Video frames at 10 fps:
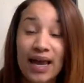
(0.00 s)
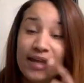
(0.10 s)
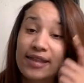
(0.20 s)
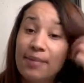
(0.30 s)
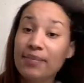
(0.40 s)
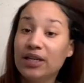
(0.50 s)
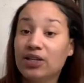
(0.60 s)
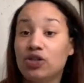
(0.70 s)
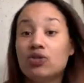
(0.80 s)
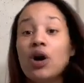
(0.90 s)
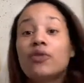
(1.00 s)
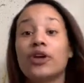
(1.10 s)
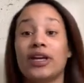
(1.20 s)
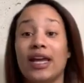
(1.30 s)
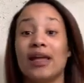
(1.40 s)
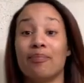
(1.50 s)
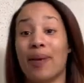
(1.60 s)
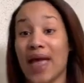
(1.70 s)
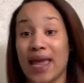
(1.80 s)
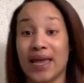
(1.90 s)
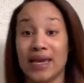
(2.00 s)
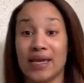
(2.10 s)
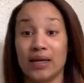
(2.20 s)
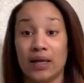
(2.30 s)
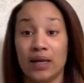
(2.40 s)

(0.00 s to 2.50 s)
That means, you know, they're getting paid.